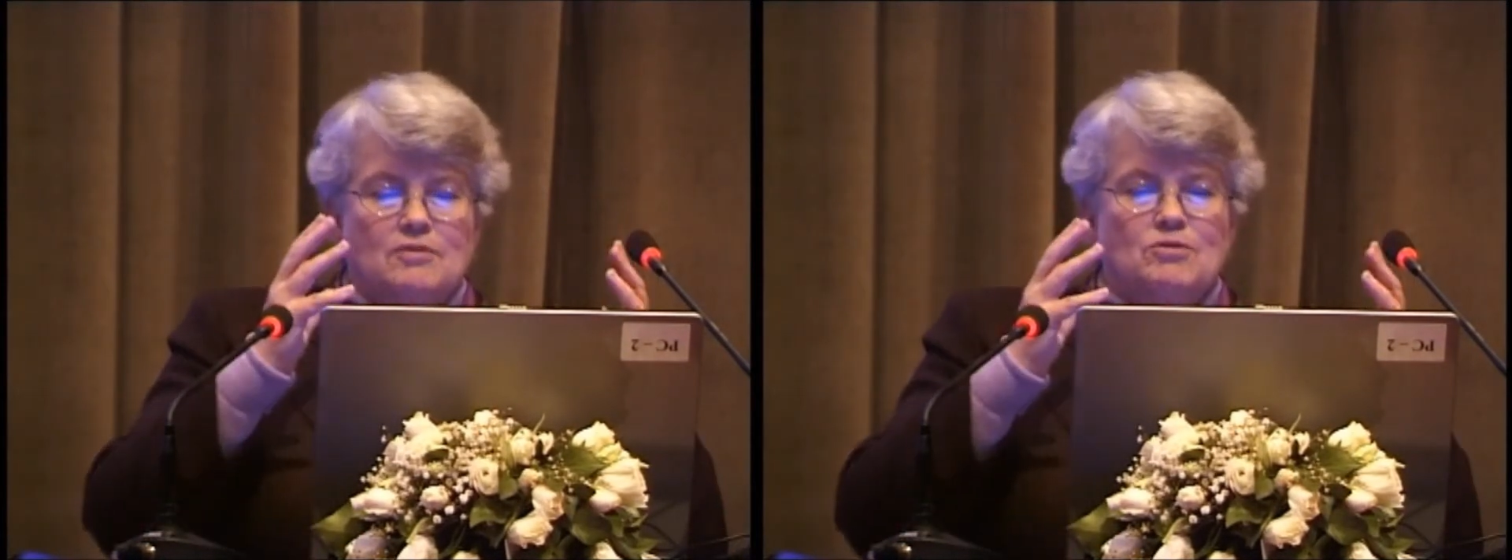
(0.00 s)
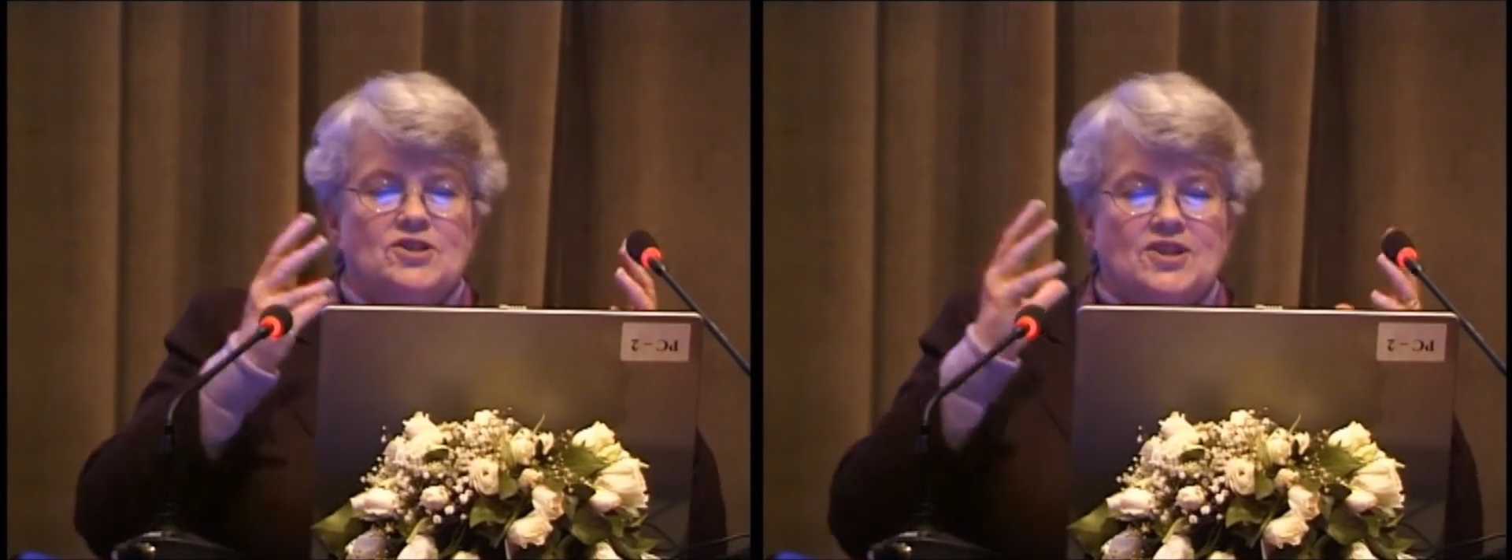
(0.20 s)

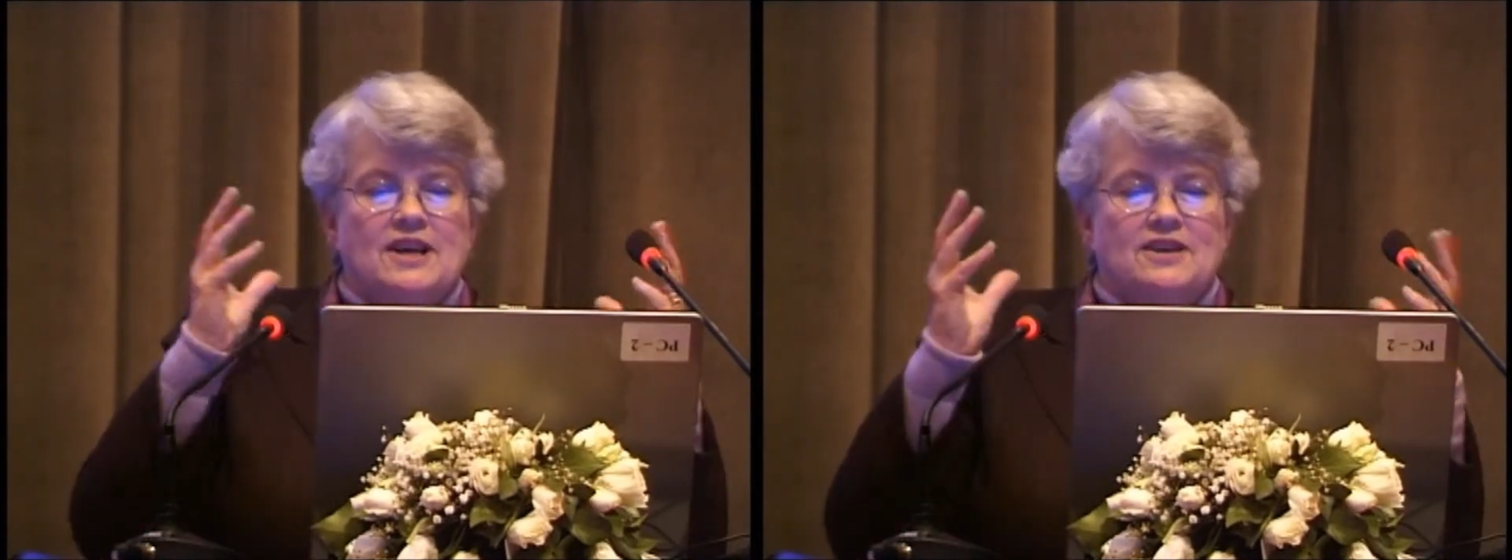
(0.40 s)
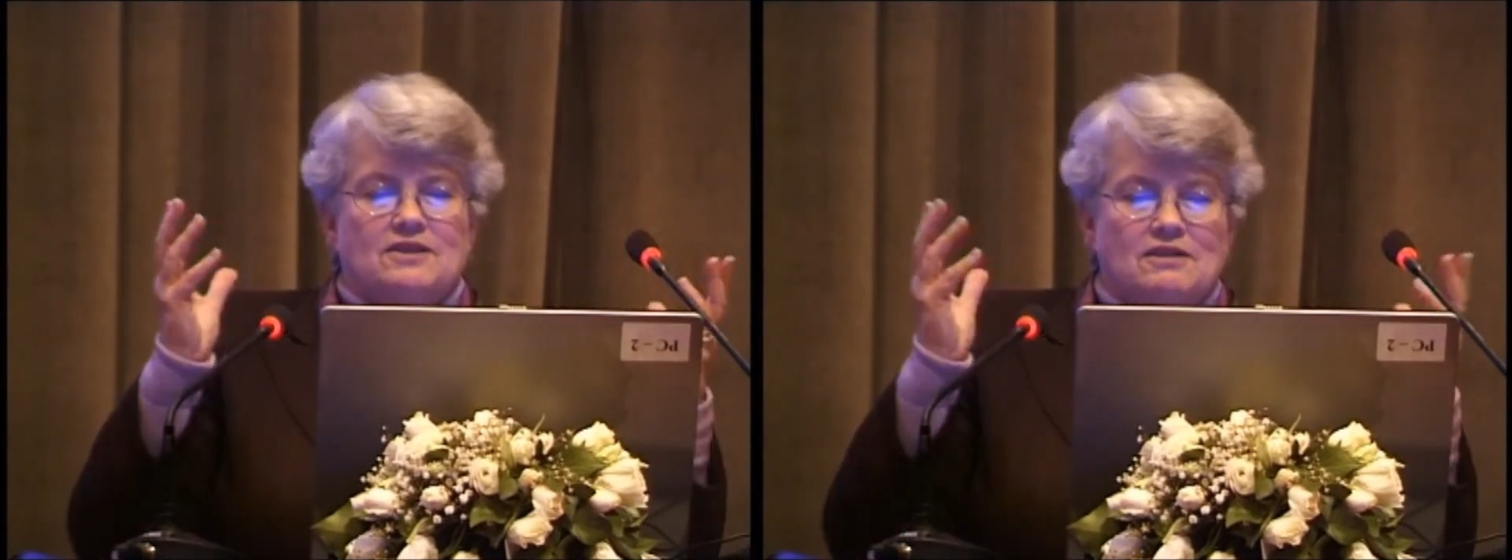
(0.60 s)

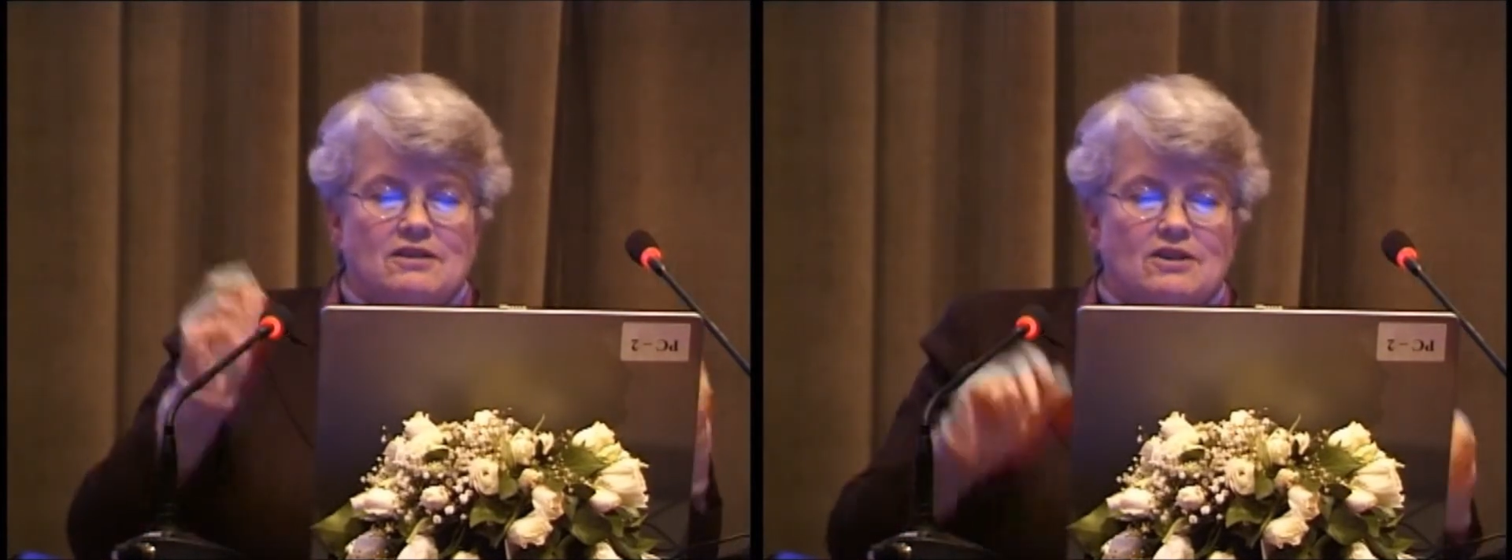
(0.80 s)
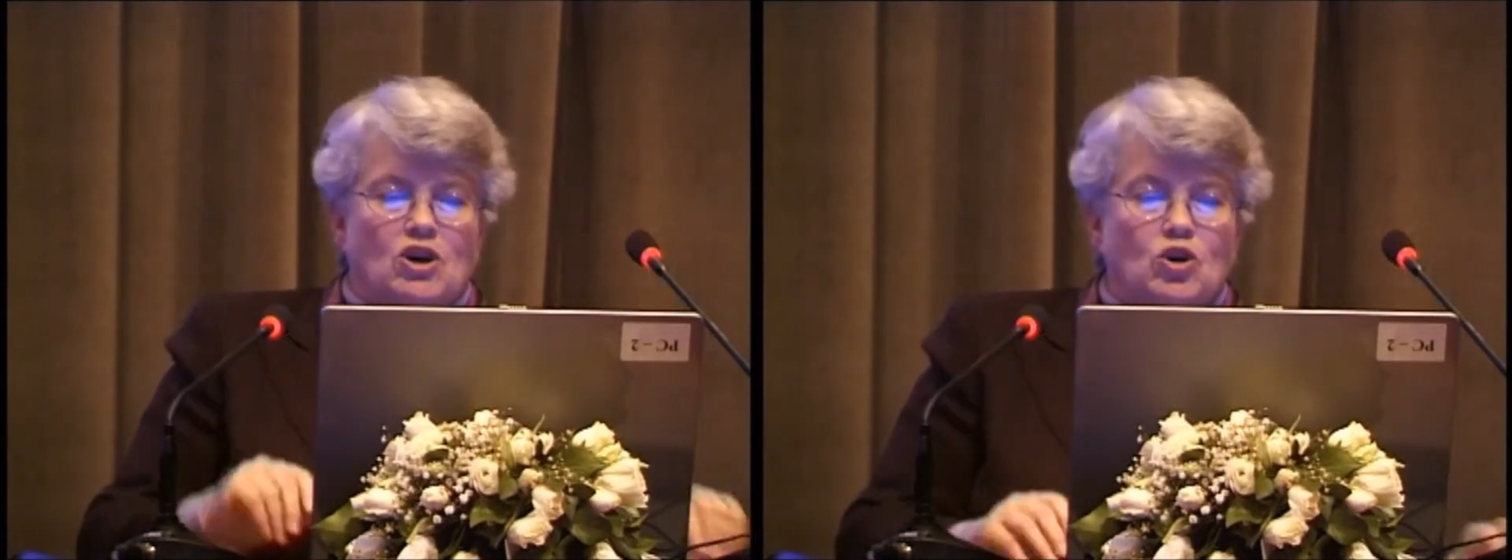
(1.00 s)
present a,
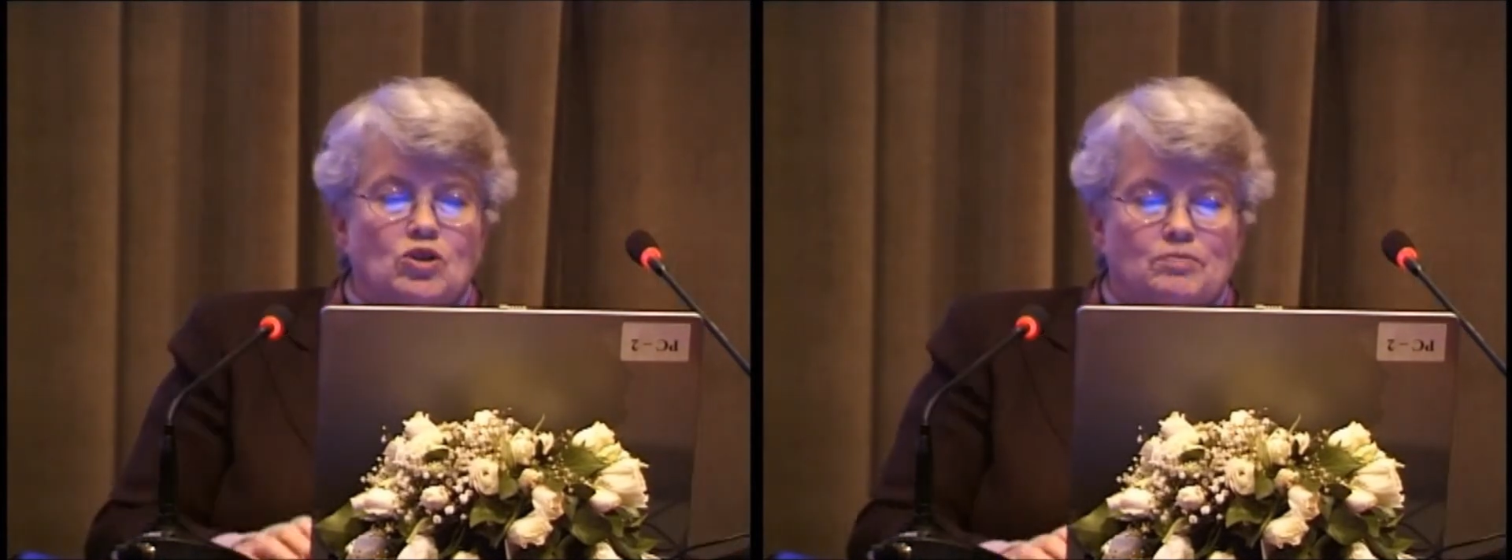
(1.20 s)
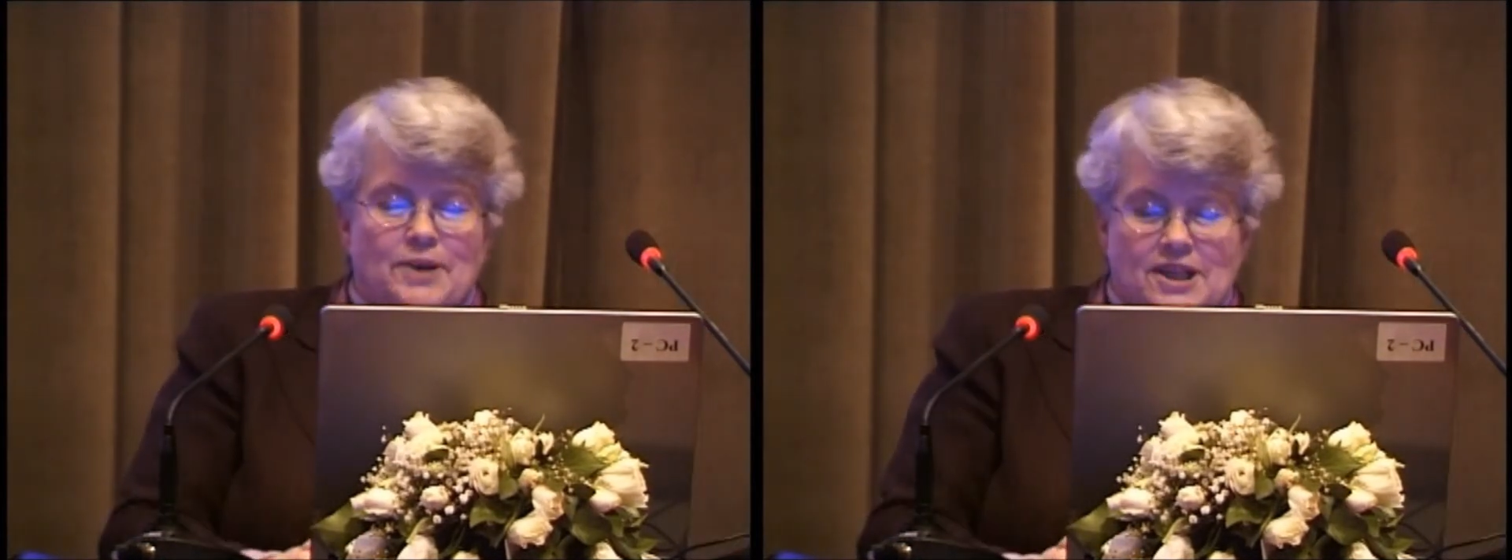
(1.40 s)
a
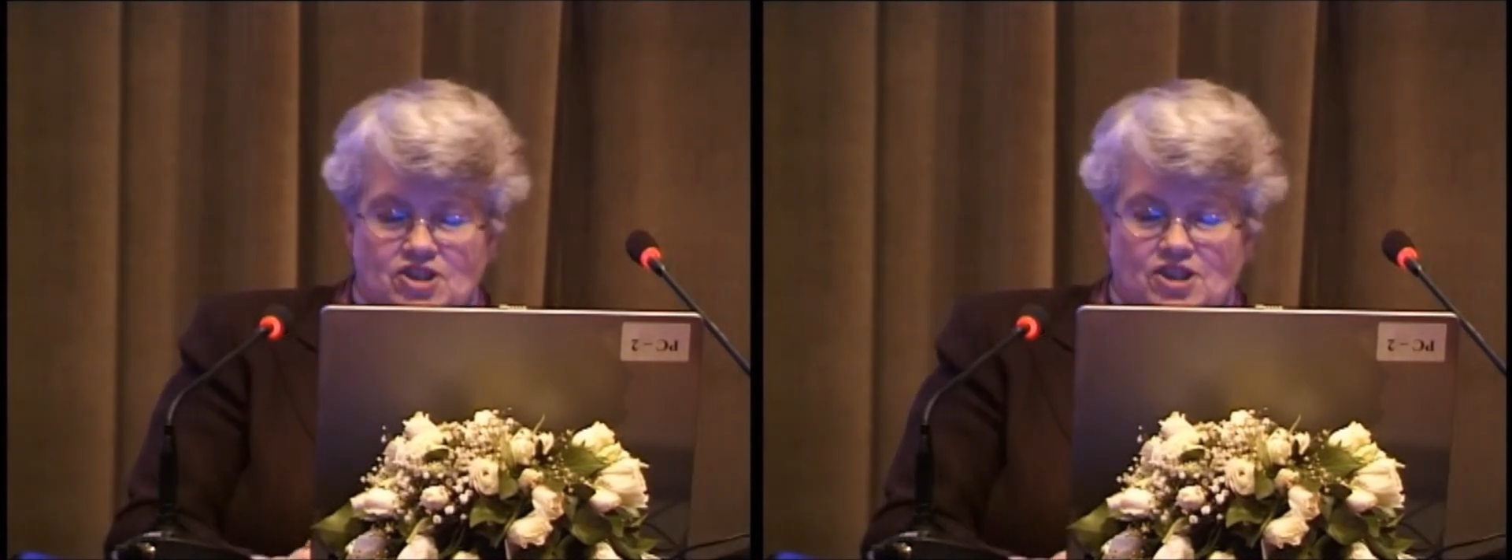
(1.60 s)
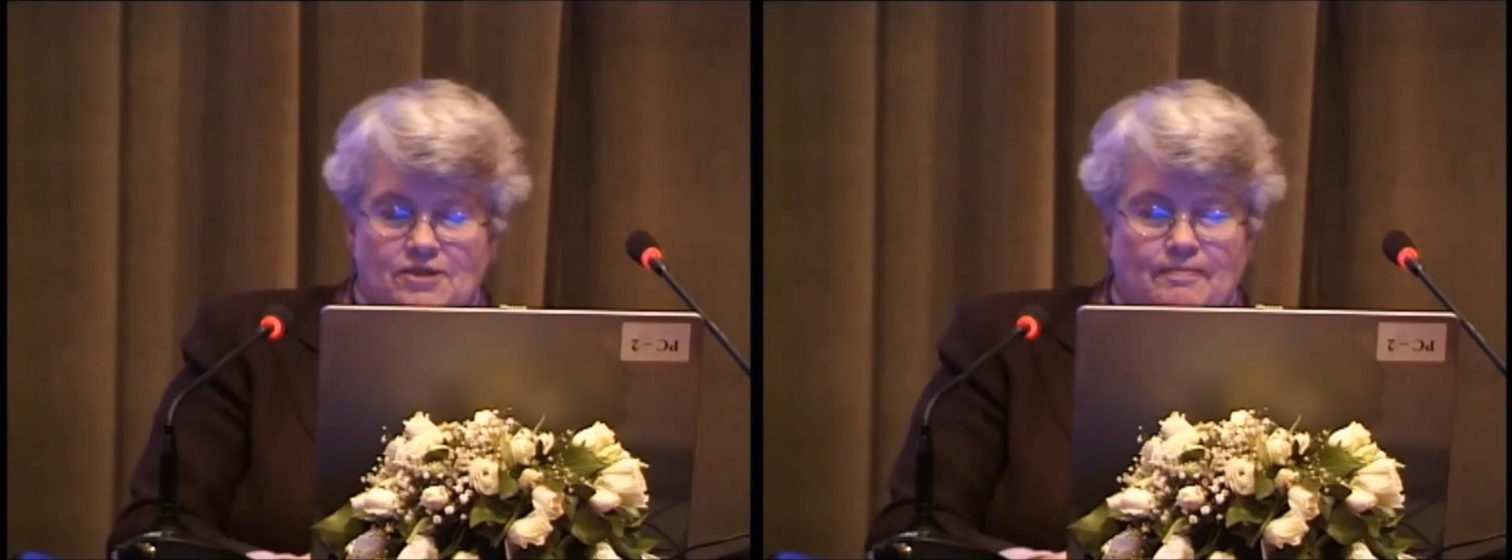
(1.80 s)
whole picture.